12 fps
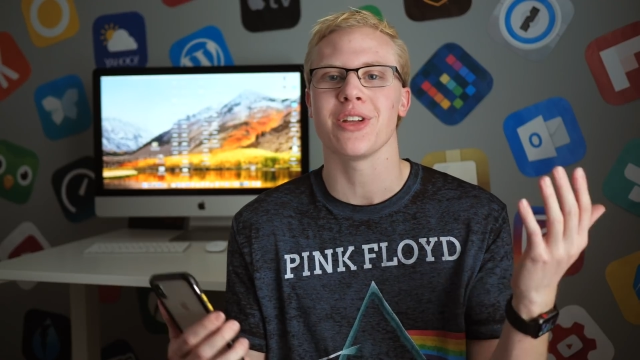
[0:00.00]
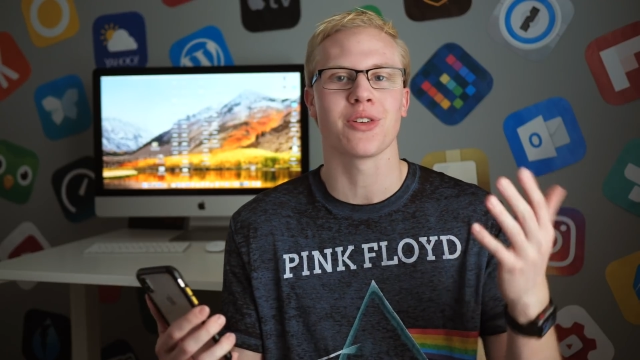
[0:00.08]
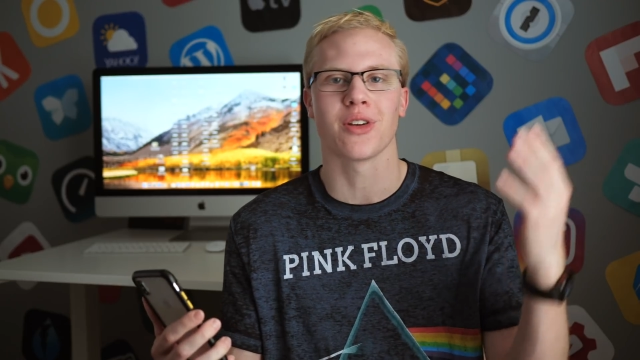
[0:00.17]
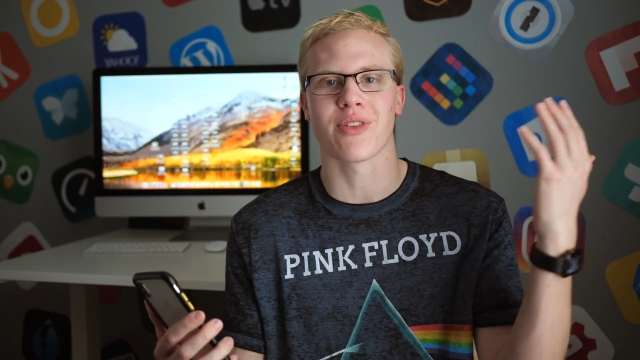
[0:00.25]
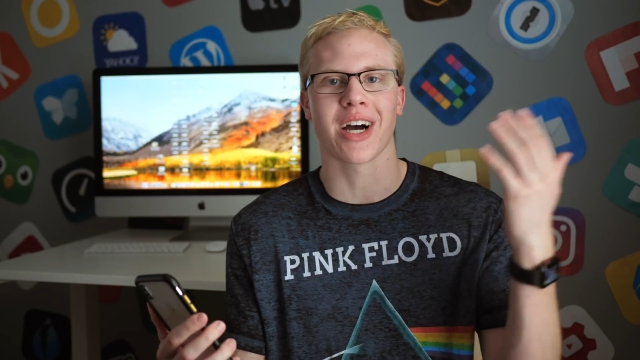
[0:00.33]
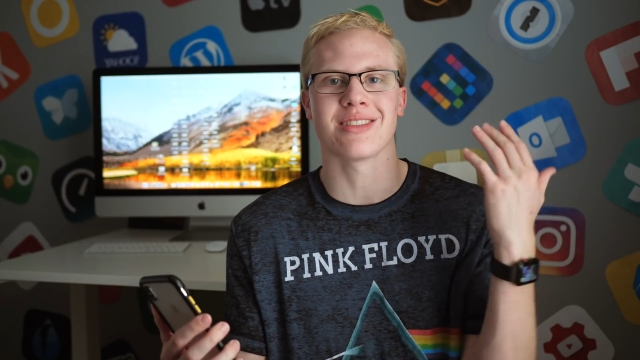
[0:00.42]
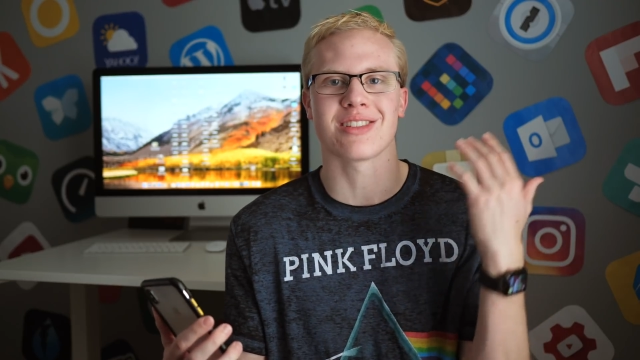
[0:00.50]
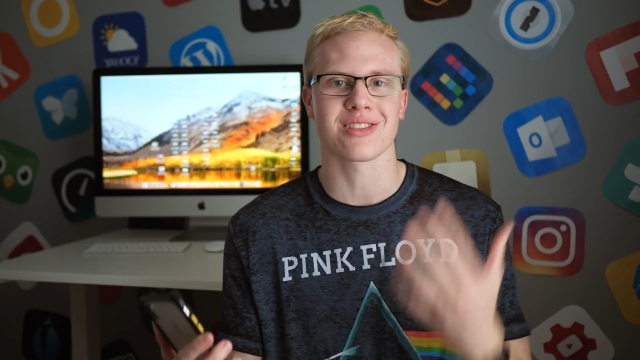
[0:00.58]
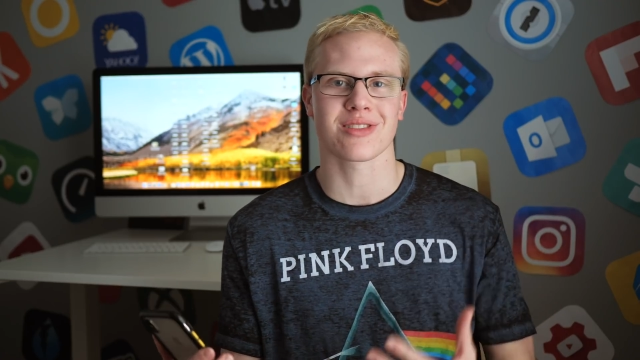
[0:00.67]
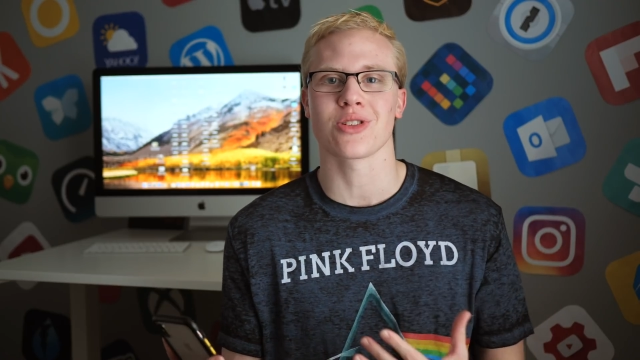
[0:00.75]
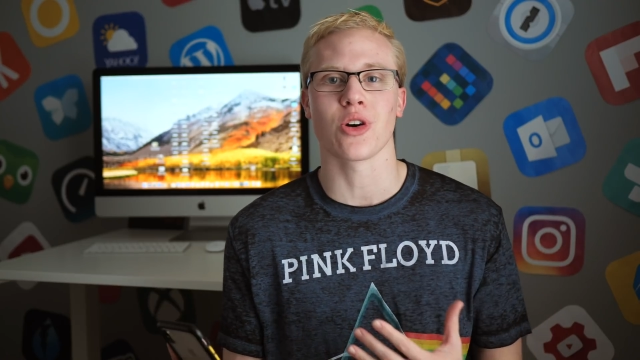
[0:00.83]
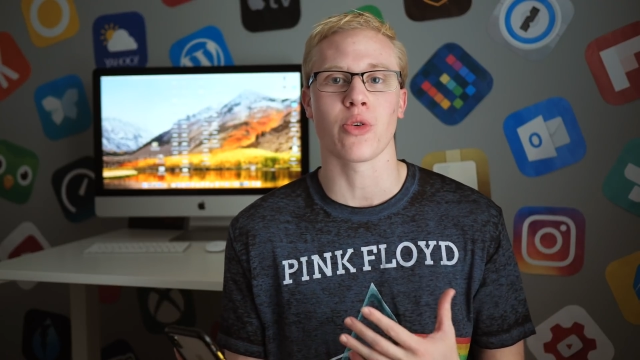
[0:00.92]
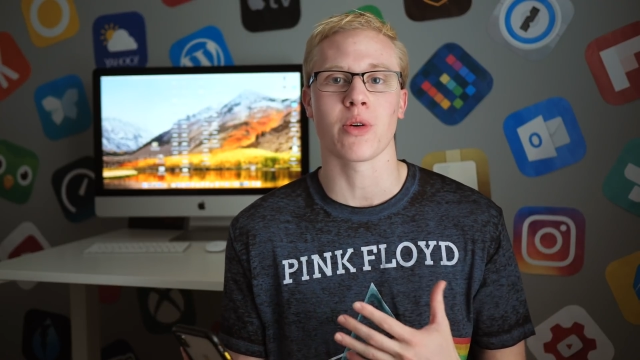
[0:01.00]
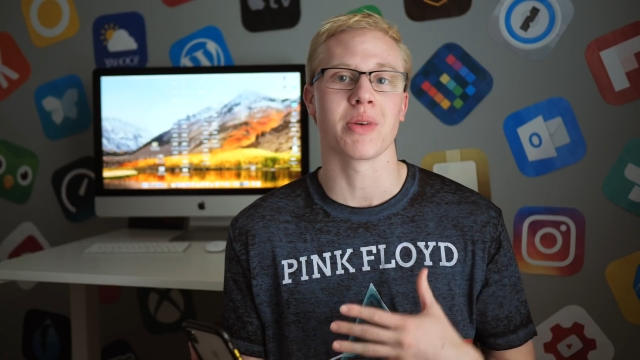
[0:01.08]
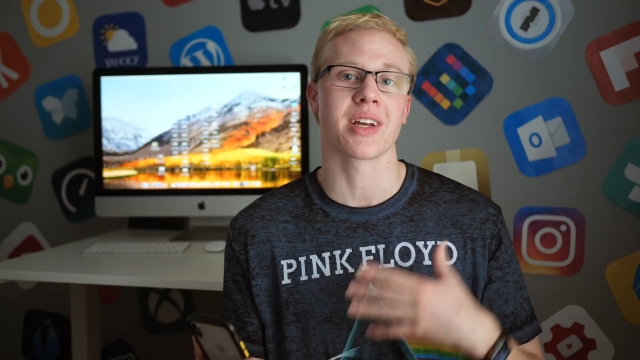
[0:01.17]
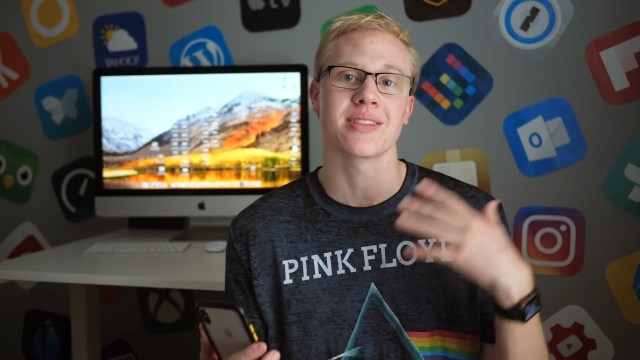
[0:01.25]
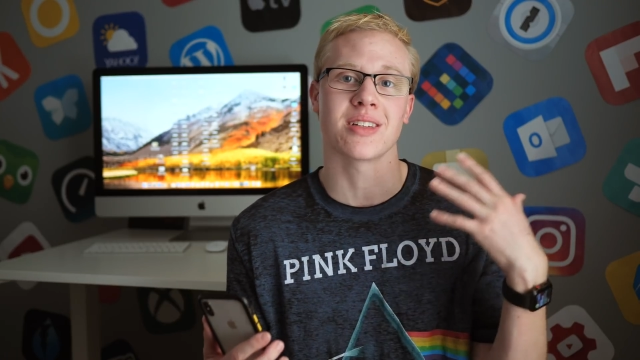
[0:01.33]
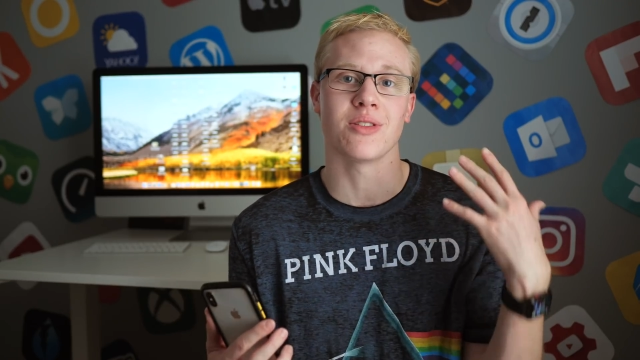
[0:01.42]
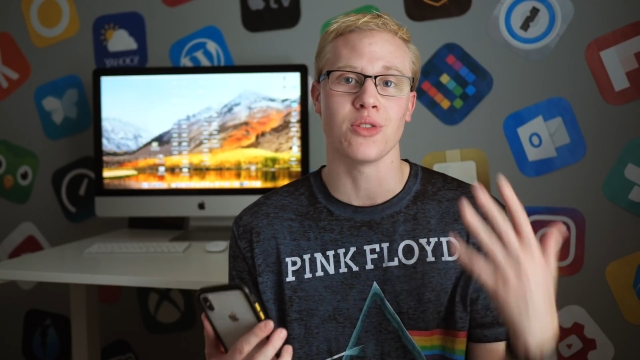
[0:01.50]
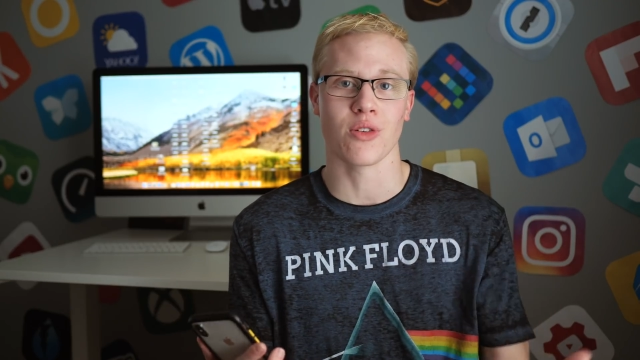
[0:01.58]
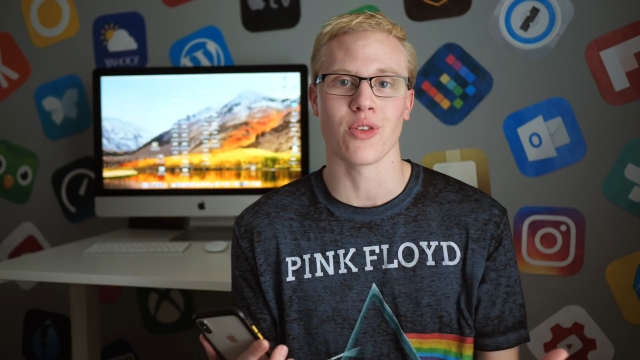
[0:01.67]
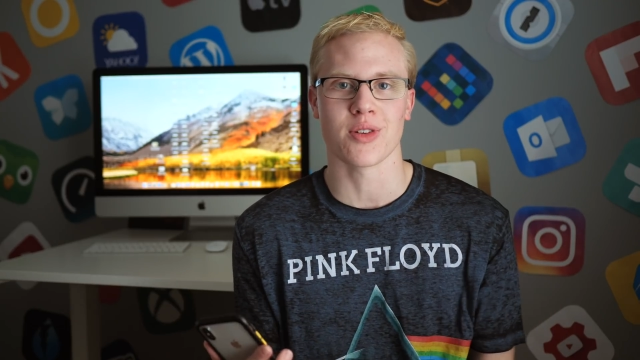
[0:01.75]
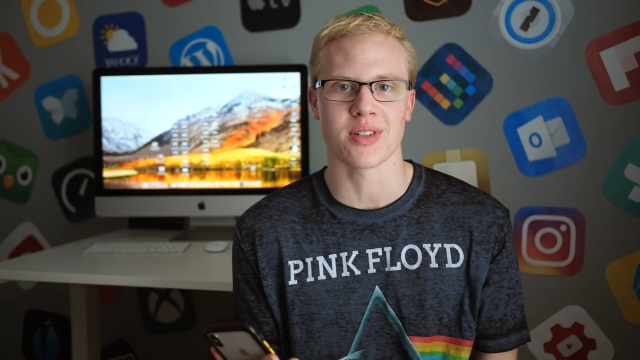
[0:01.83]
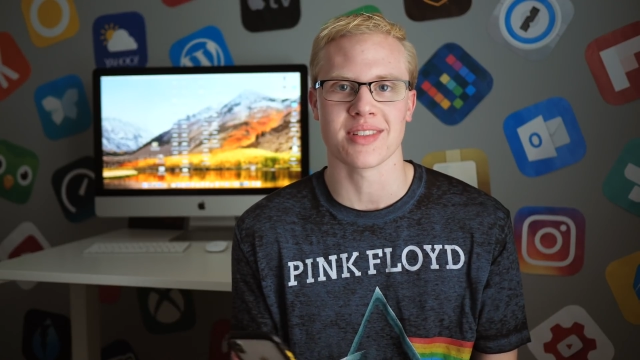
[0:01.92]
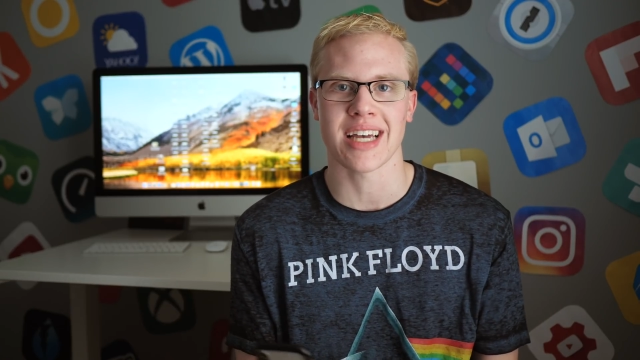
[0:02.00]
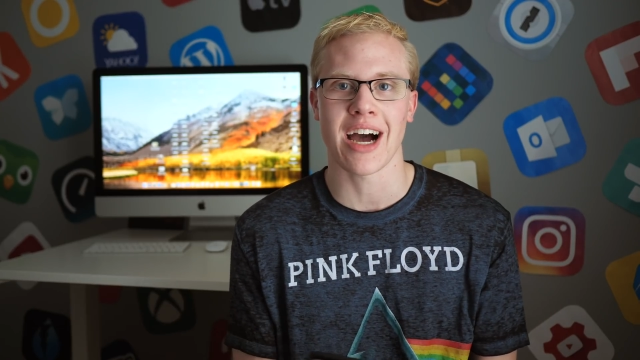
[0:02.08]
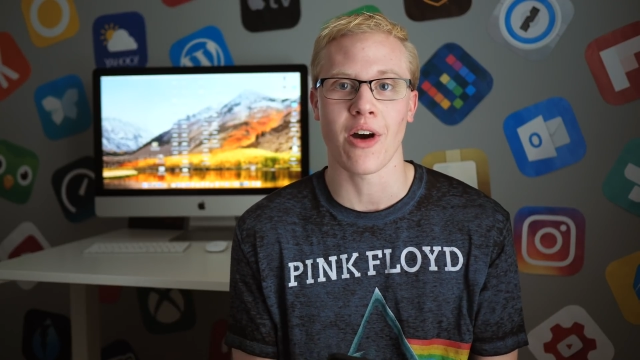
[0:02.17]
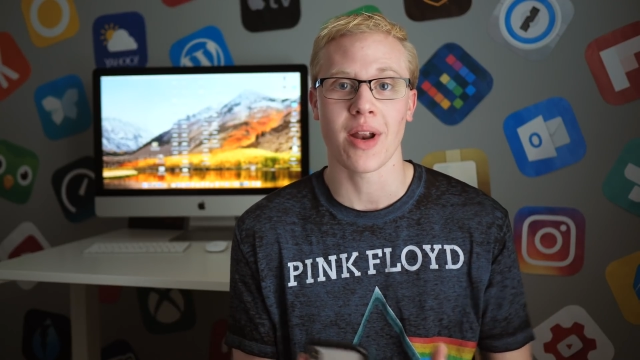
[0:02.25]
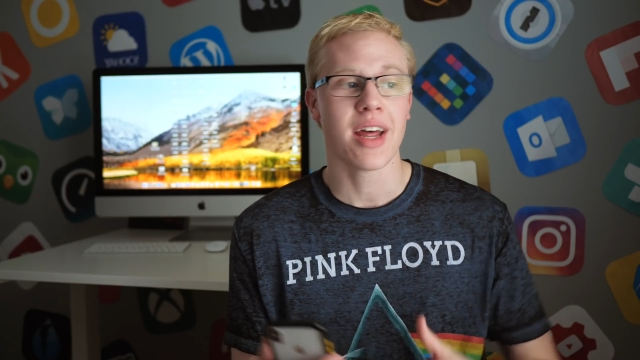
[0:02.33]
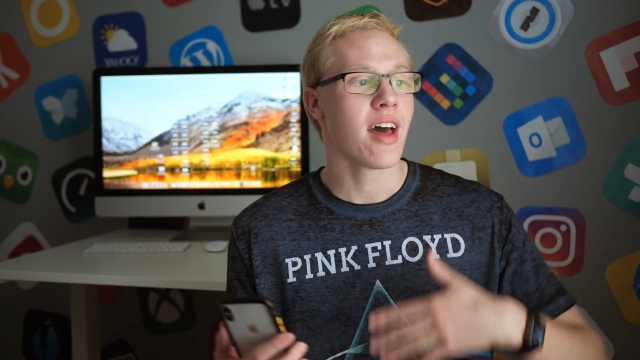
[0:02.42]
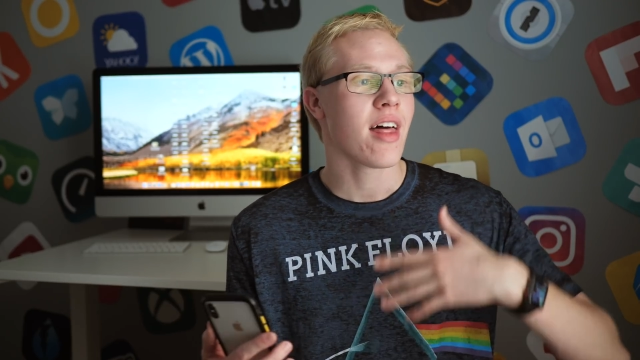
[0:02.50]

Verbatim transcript: your device is slower because a new version's out.